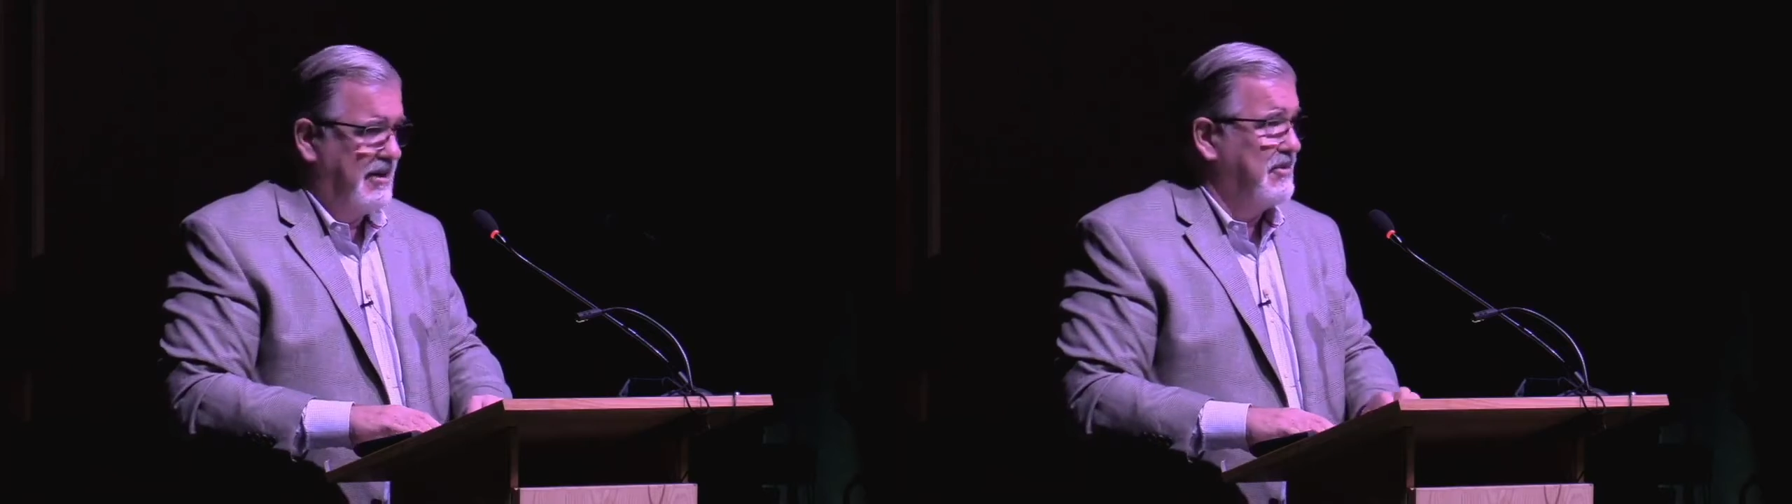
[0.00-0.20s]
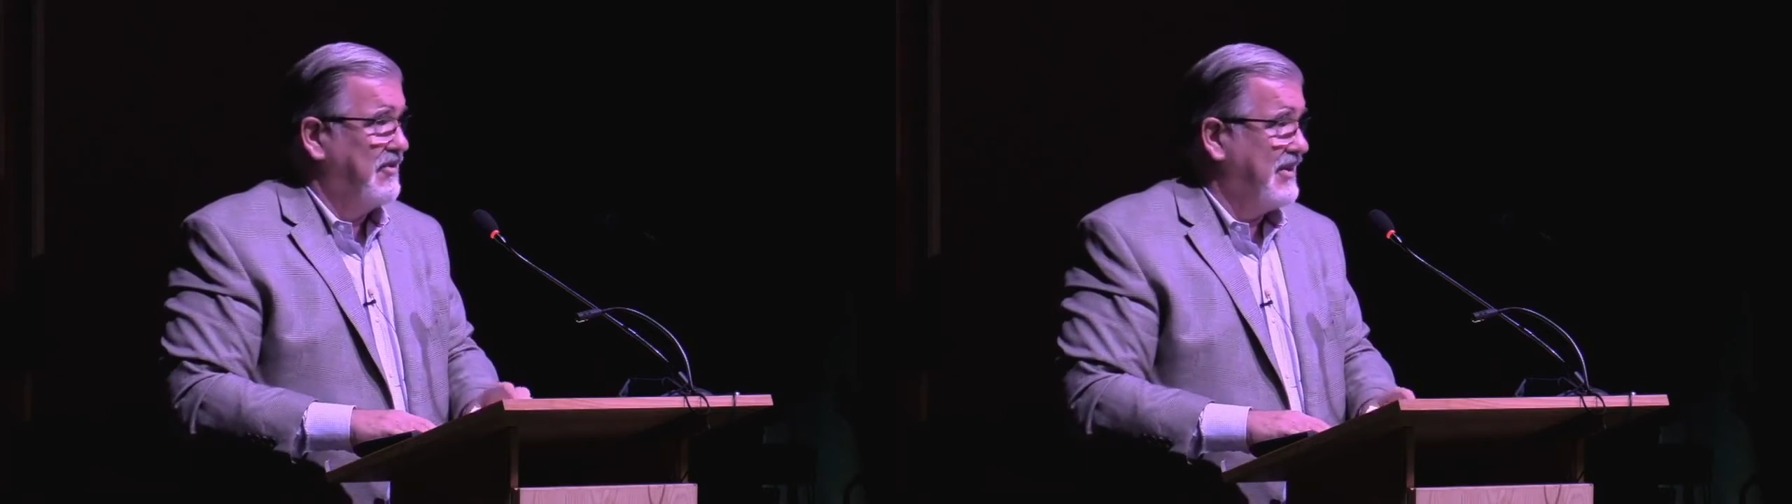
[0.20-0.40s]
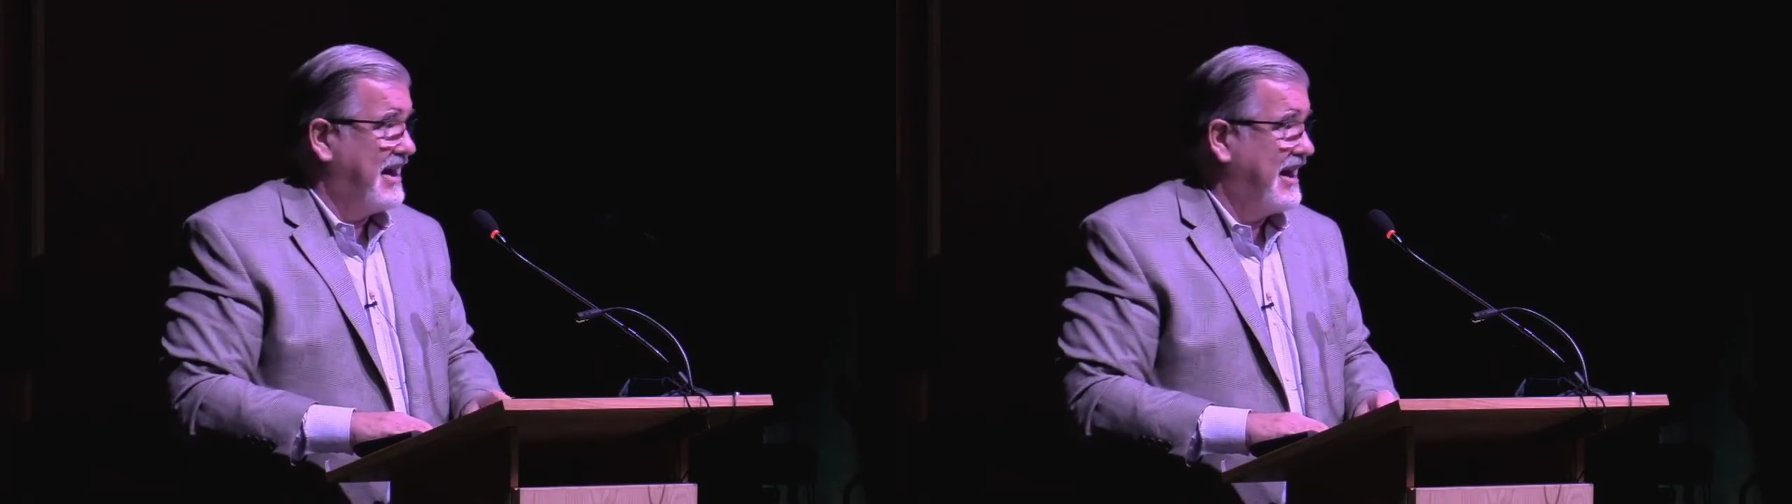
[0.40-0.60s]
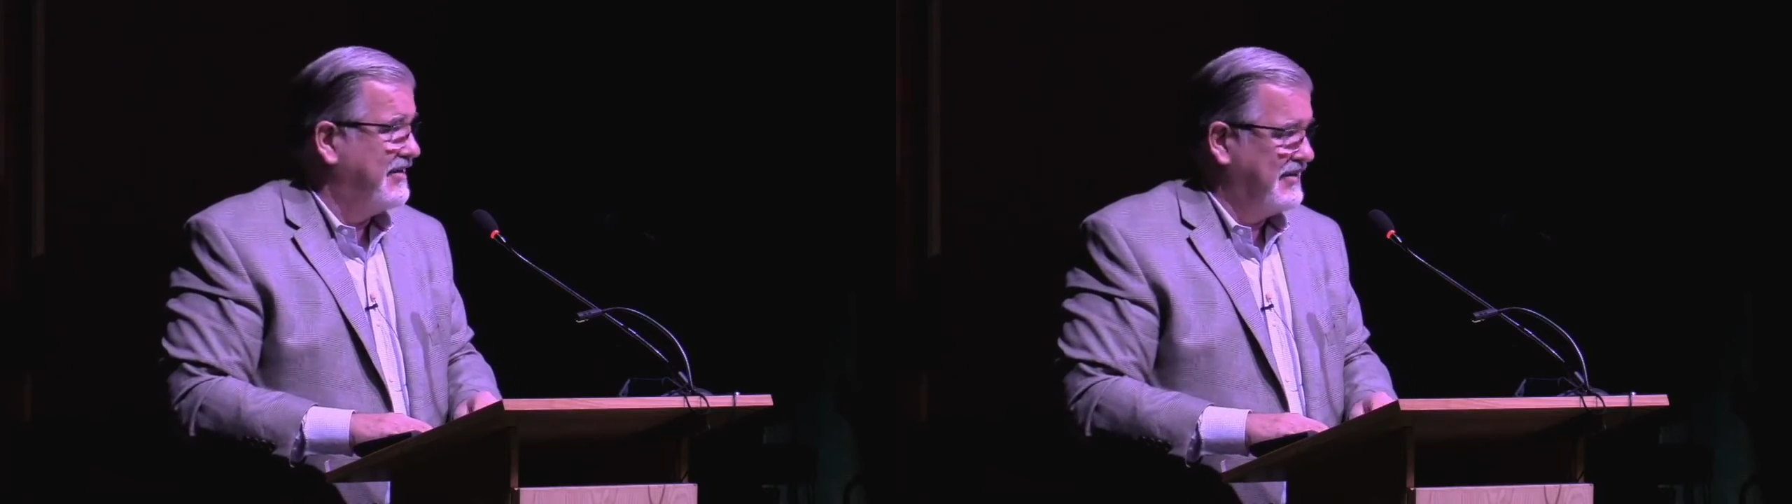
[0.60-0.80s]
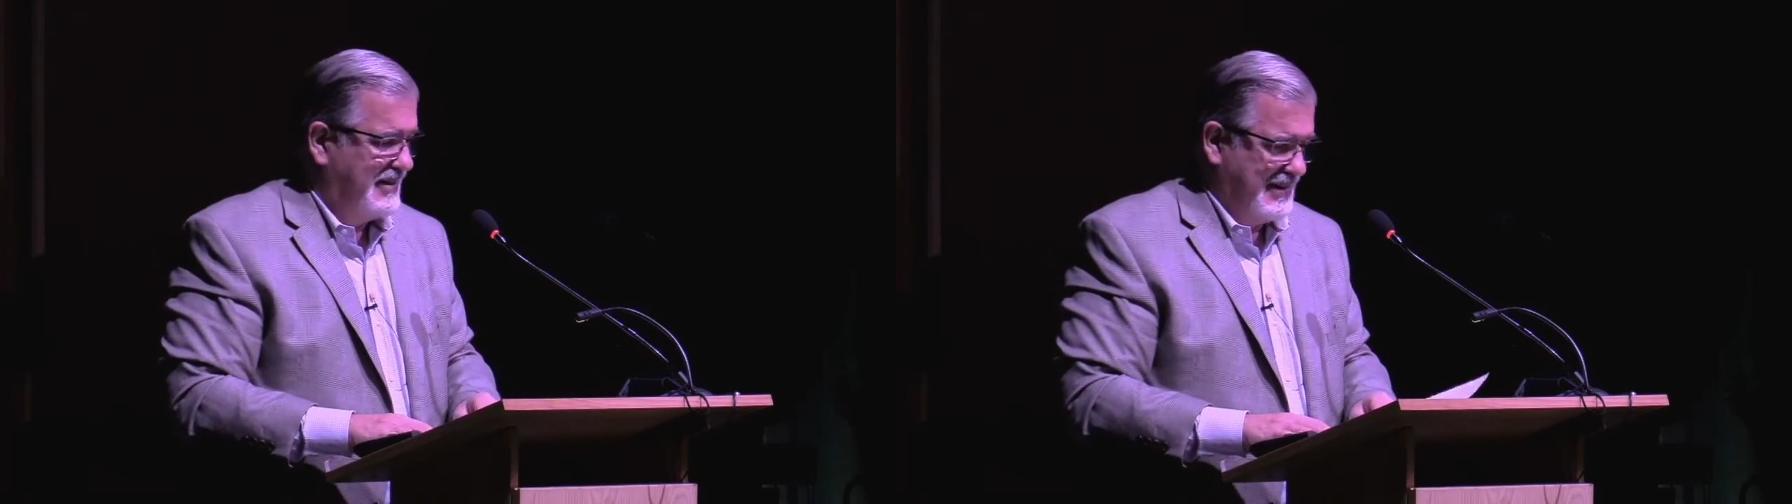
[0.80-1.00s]
And number
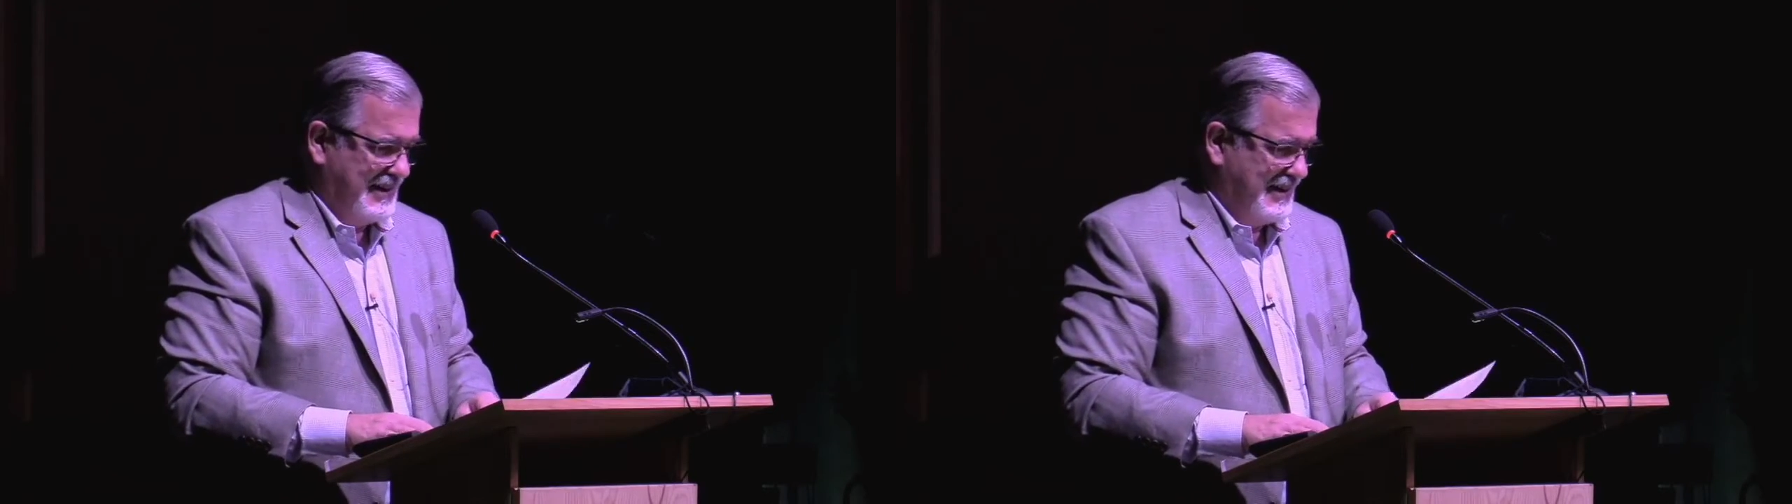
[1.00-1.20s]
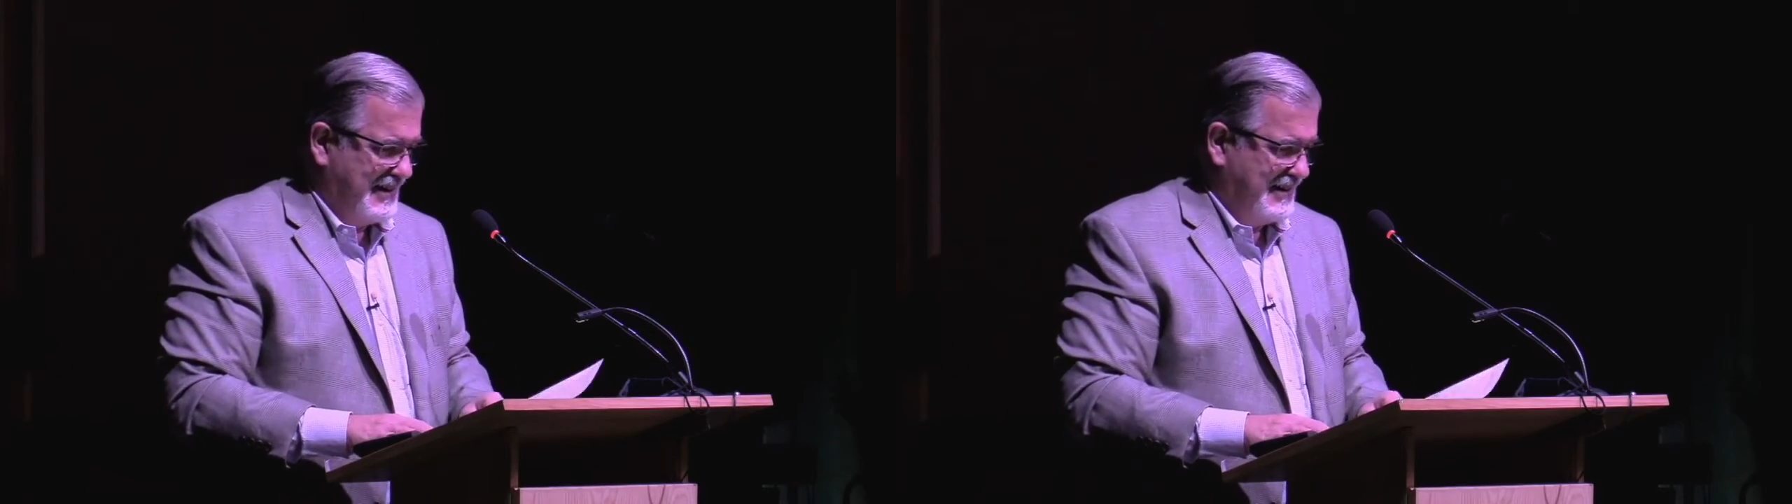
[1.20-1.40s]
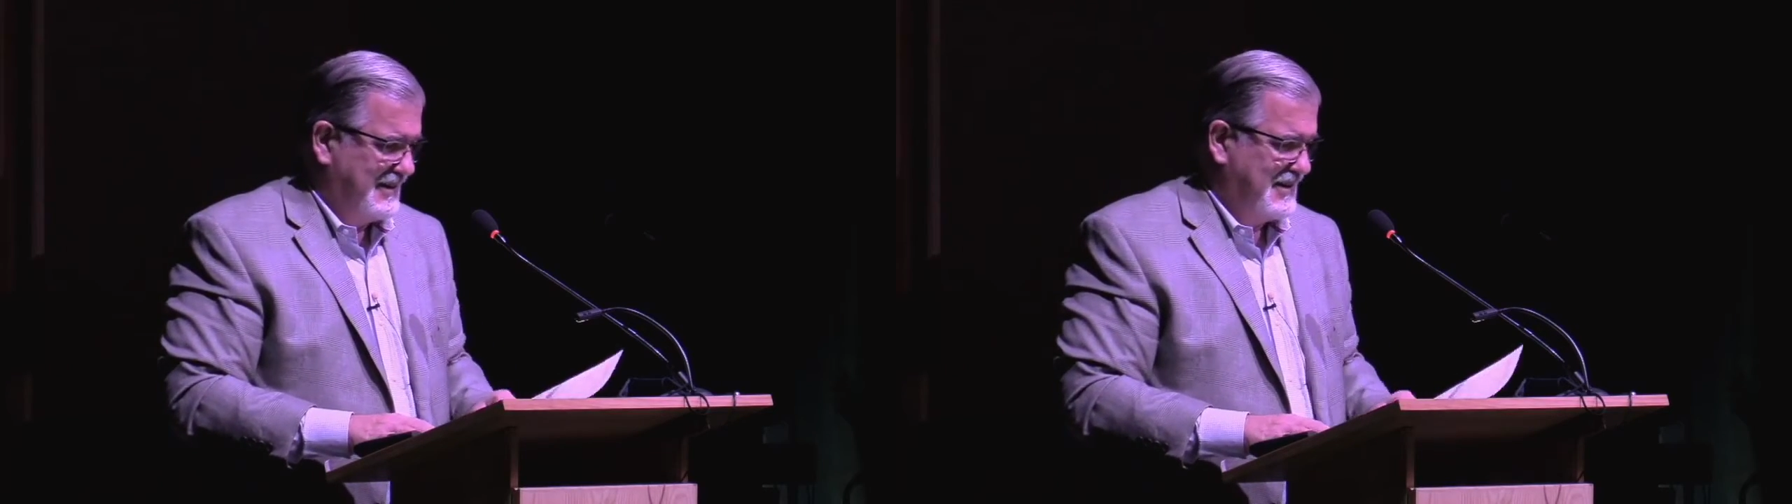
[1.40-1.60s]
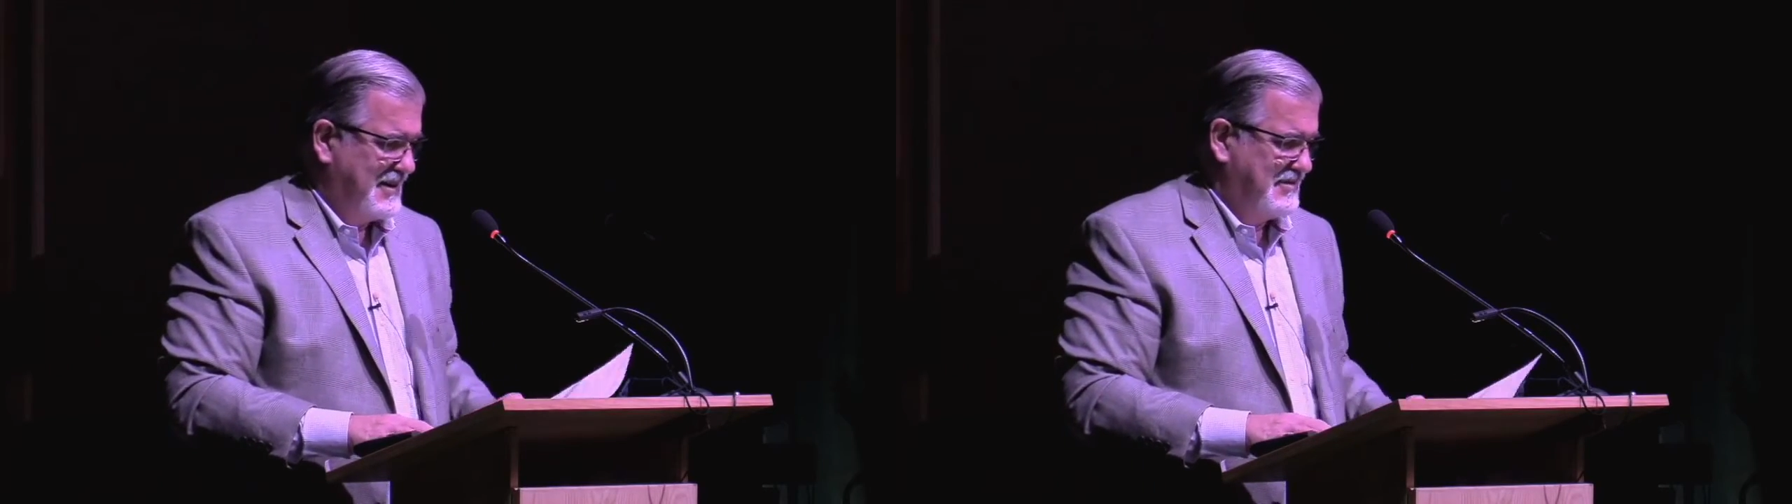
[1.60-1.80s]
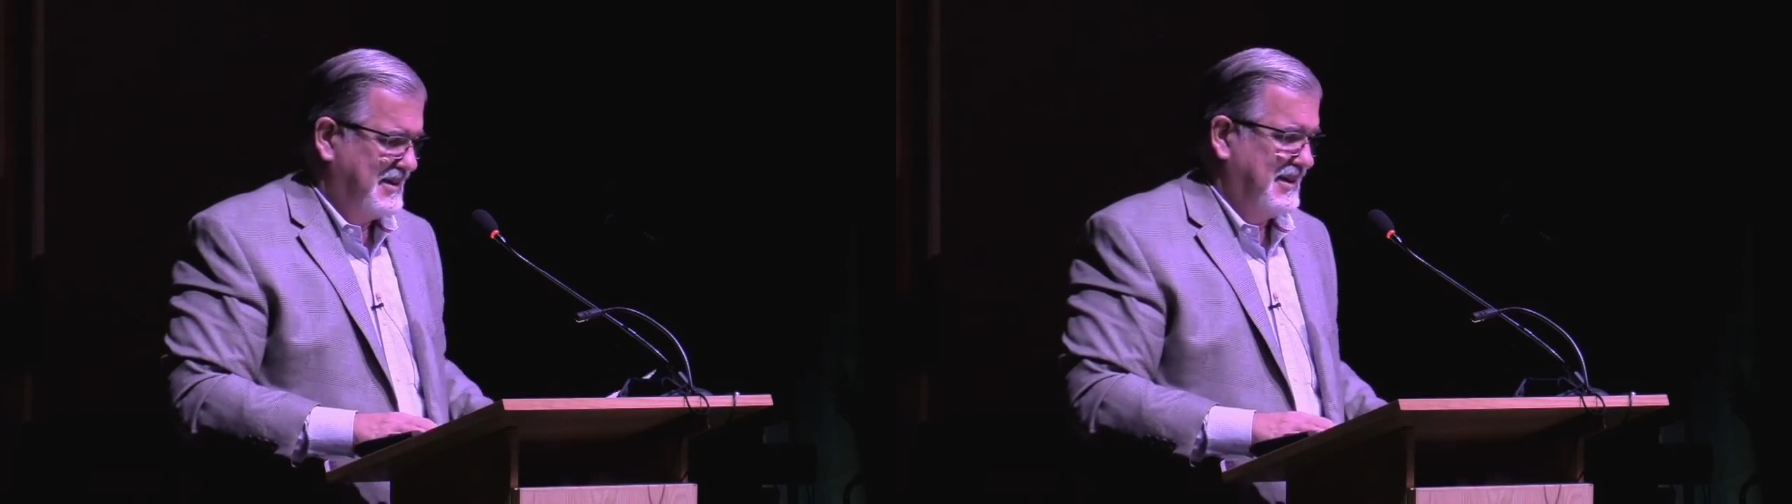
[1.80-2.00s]
five,
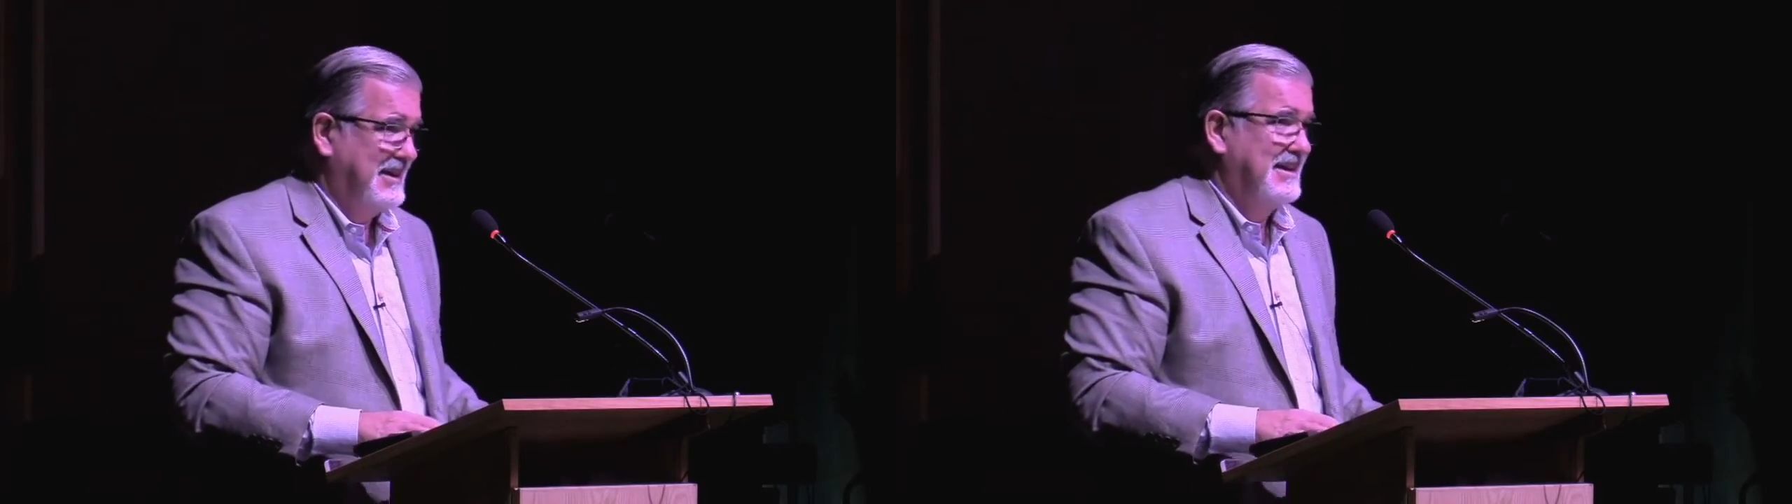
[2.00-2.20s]
uh,